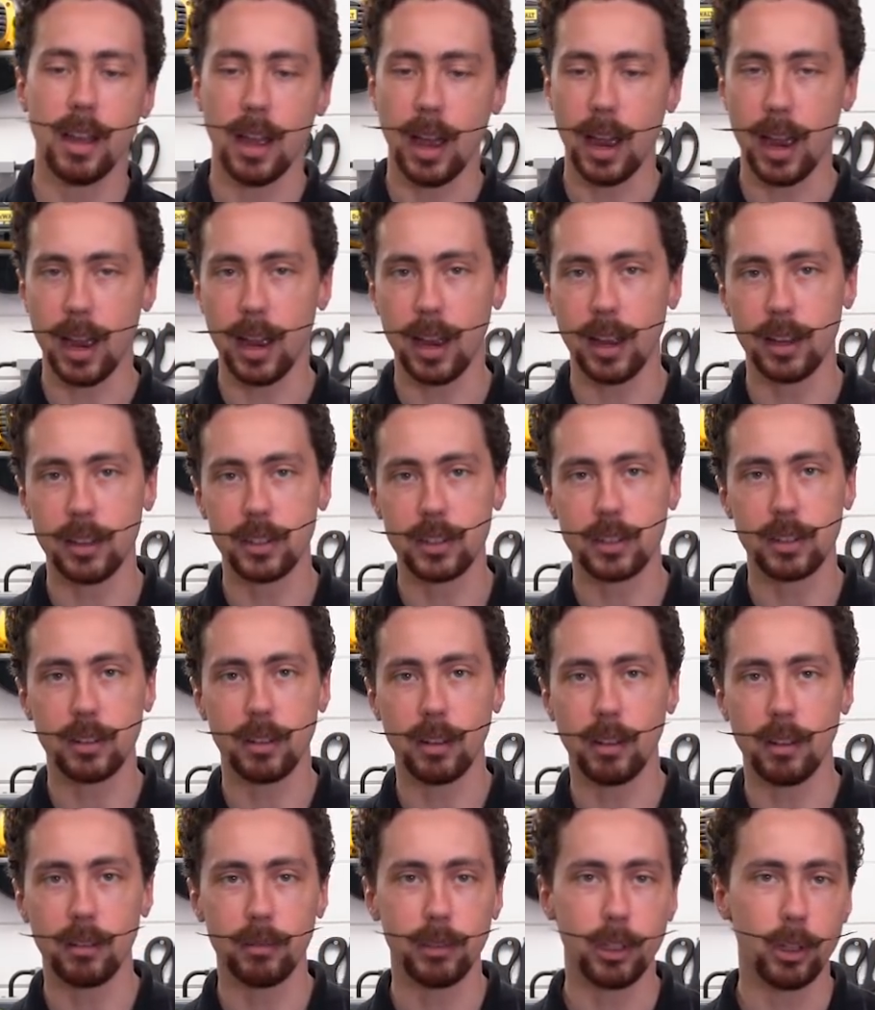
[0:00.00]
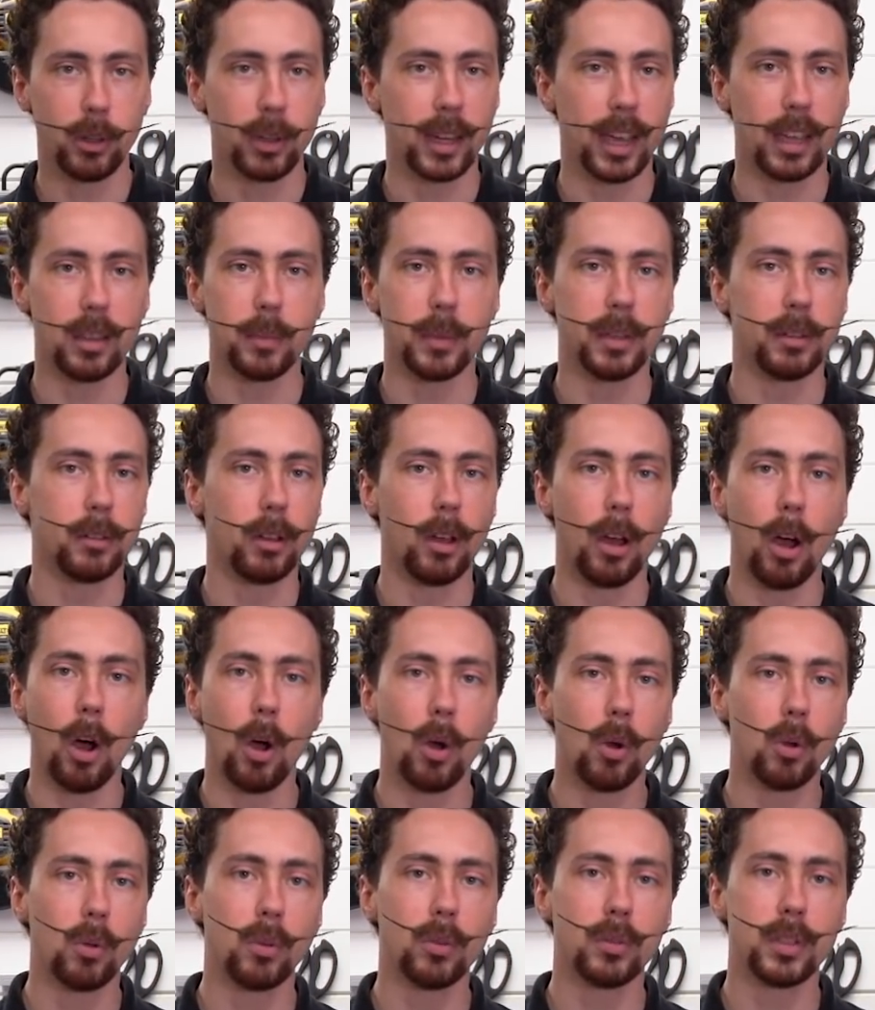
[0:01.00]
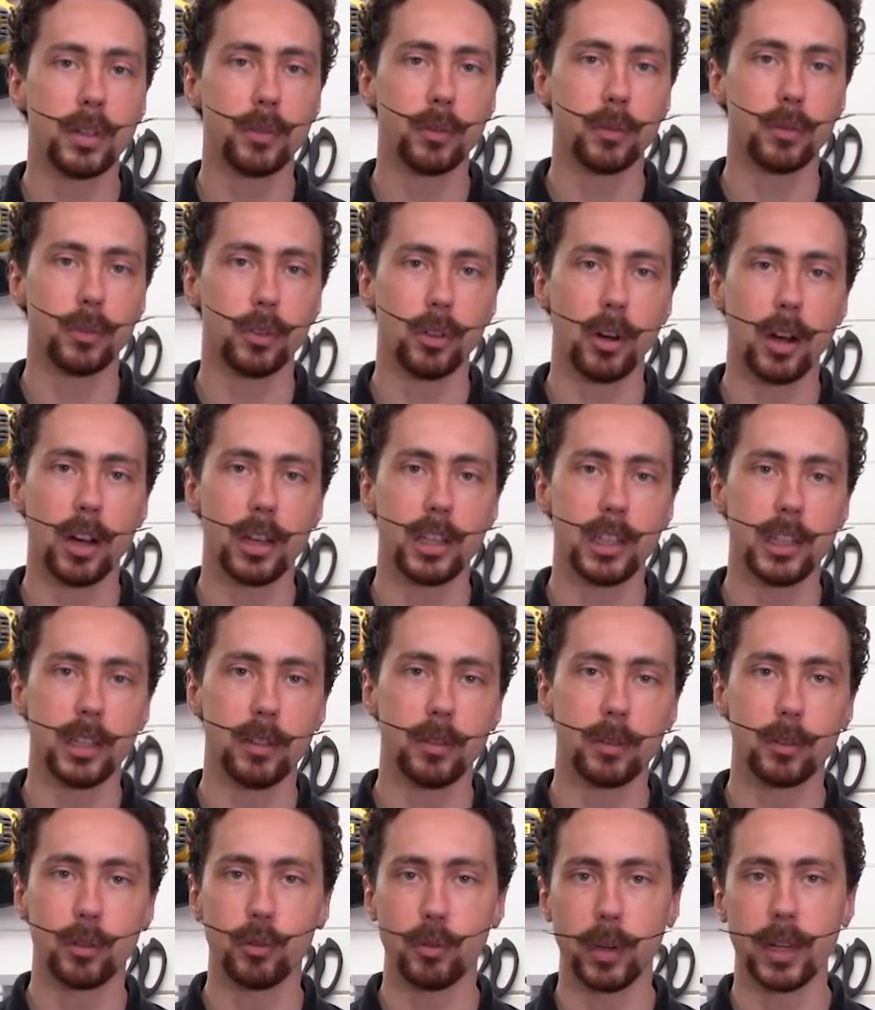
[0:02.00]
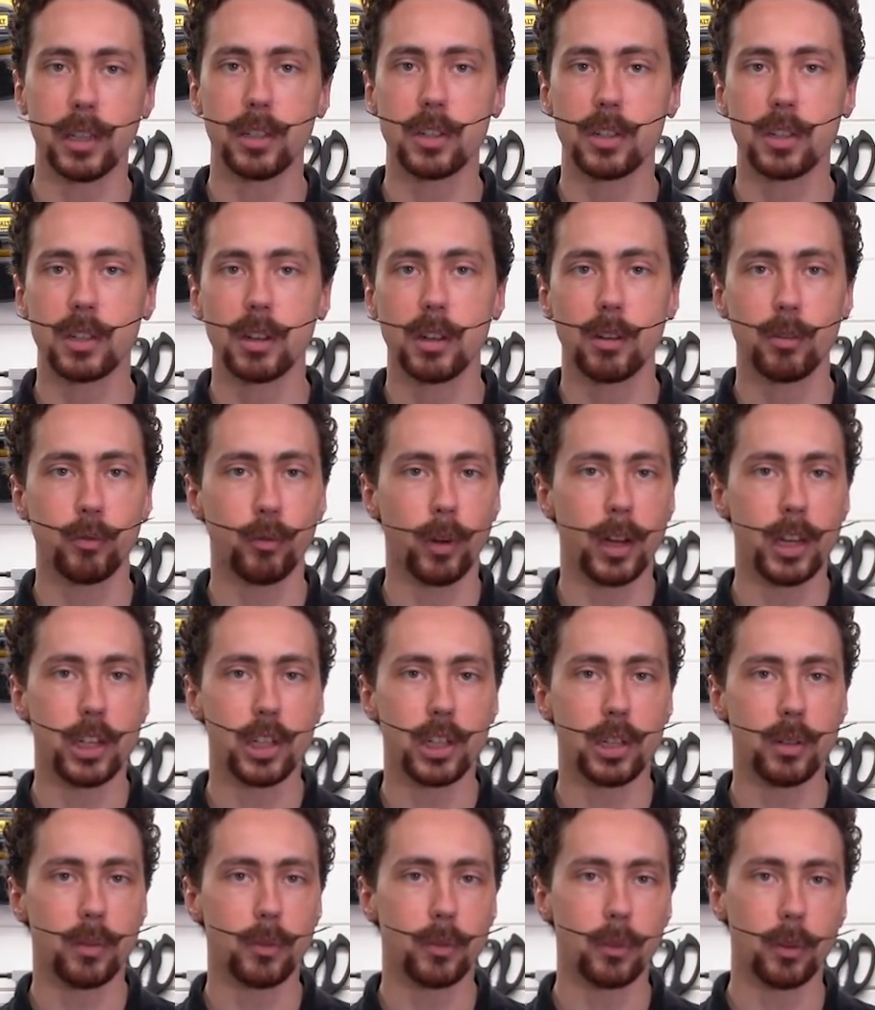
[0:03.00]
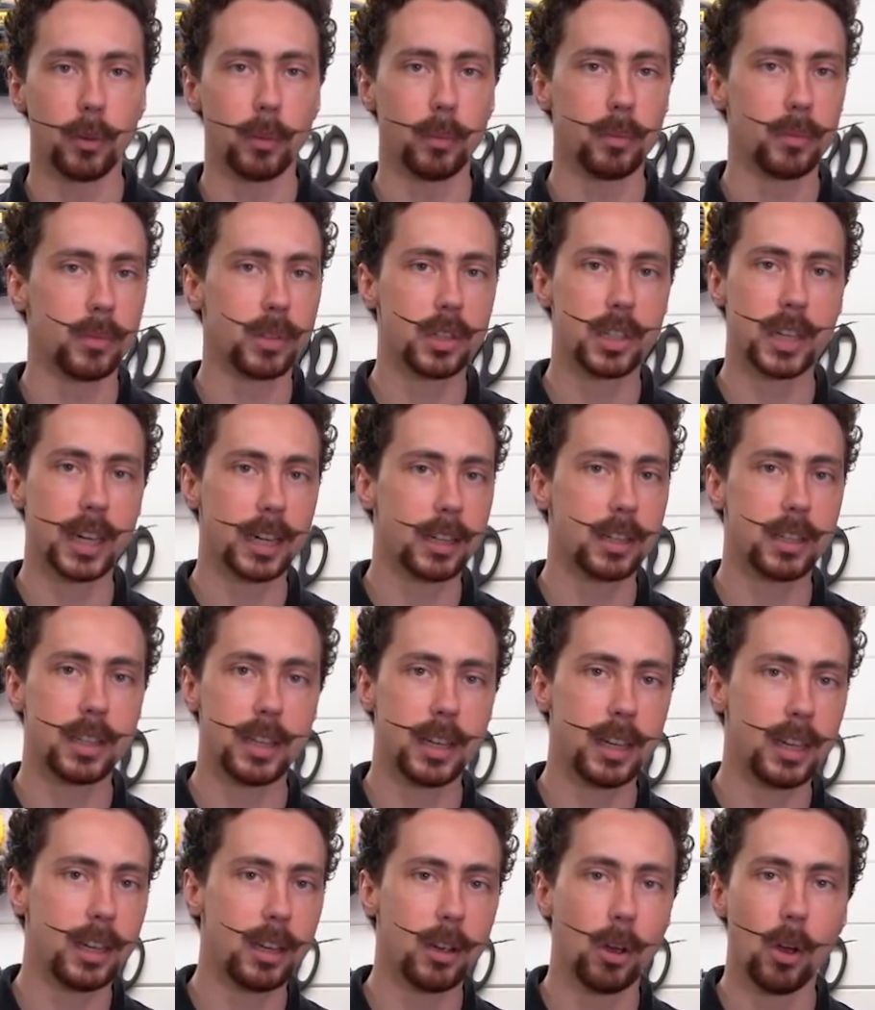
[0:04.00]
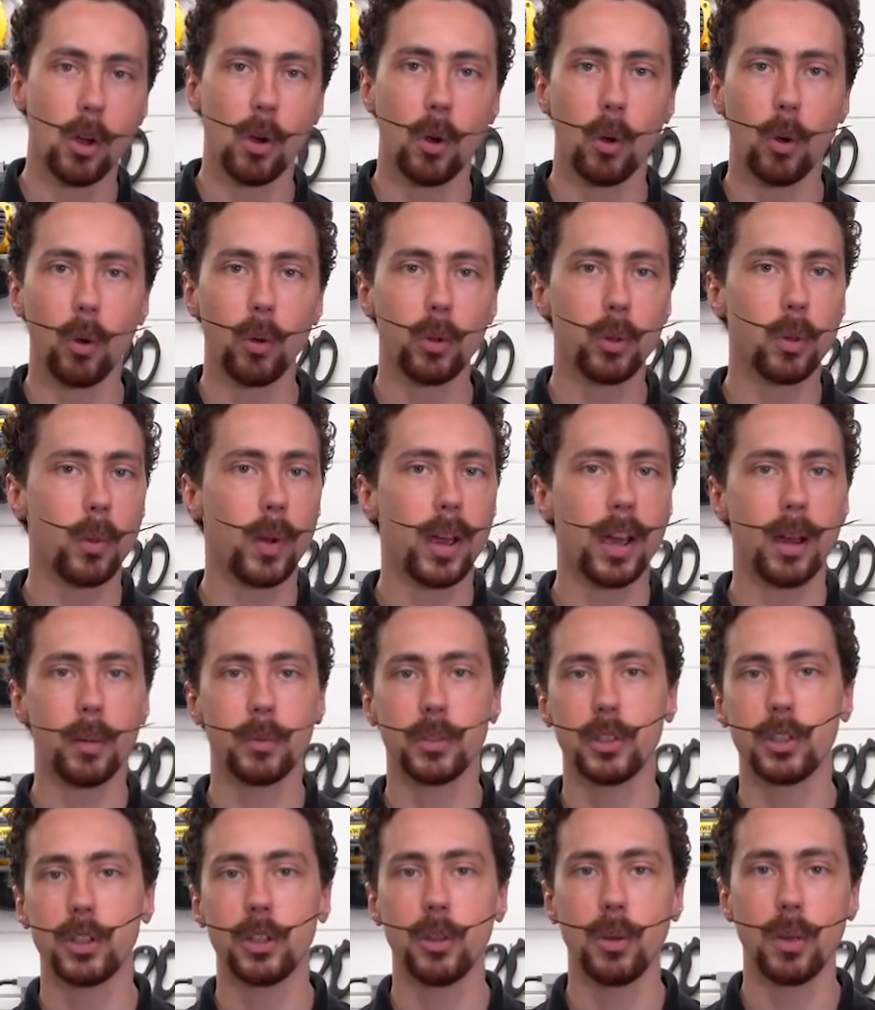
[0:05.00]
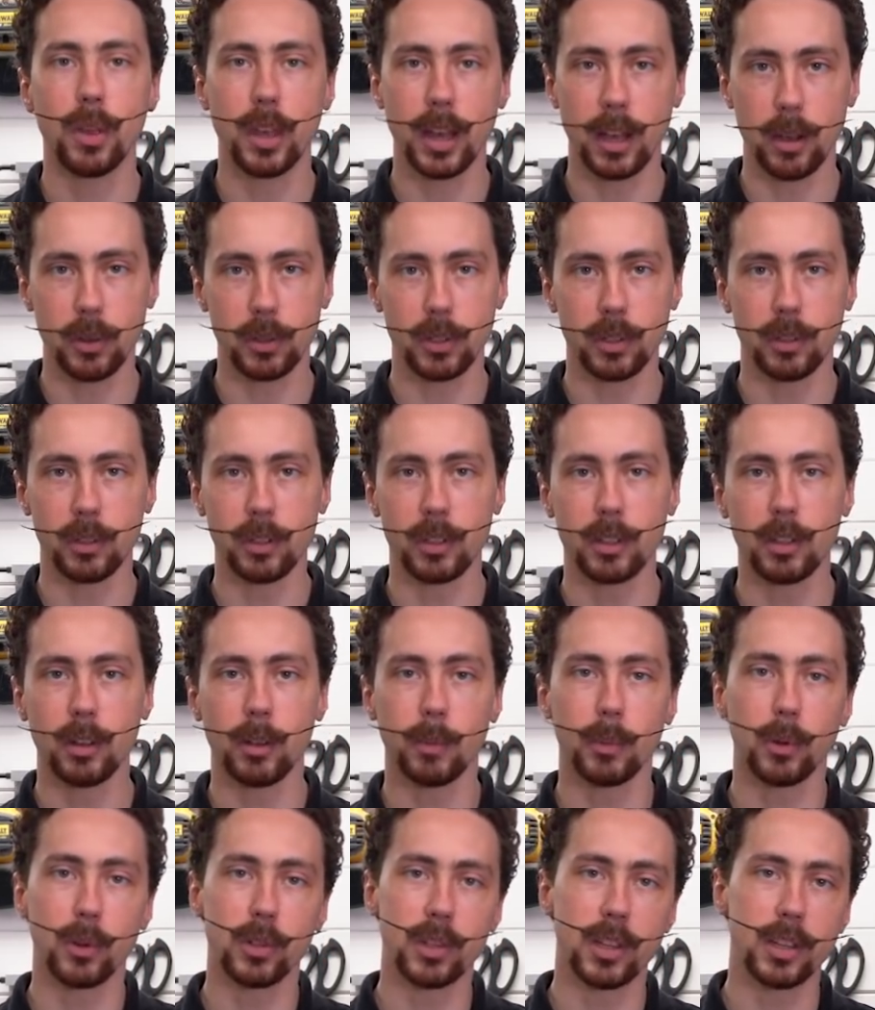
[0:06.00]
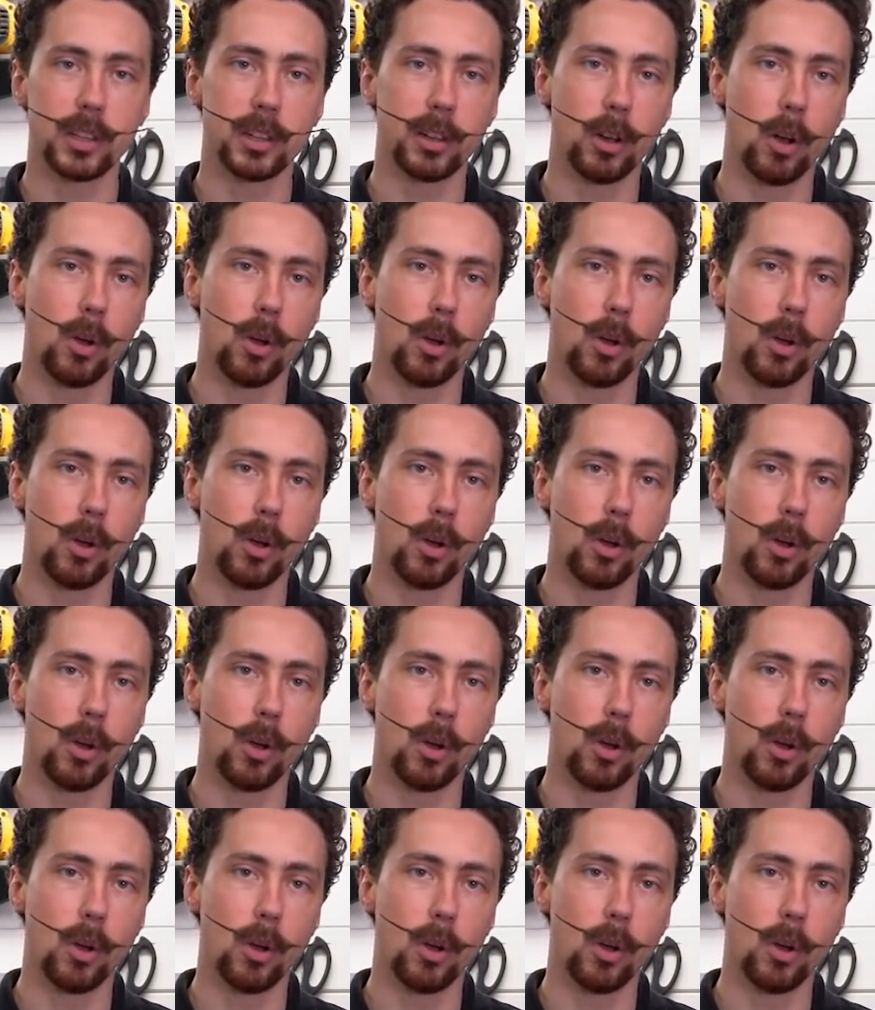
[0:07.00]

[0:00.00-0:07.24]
and you can get them in a whole different variety of grits, ranging from 60 all the way up to 2000, because there's a